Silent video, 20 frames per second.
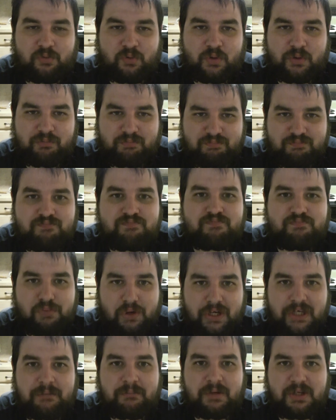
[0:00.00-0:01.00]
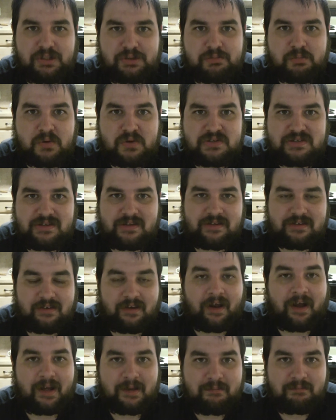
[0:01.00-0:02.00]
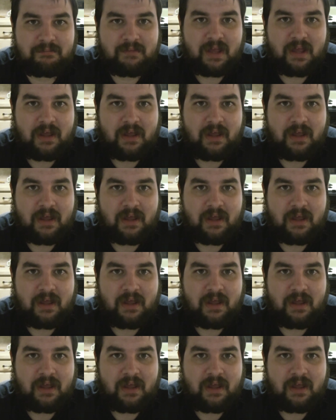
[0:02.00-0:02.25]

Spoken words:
were pretty much most of the time.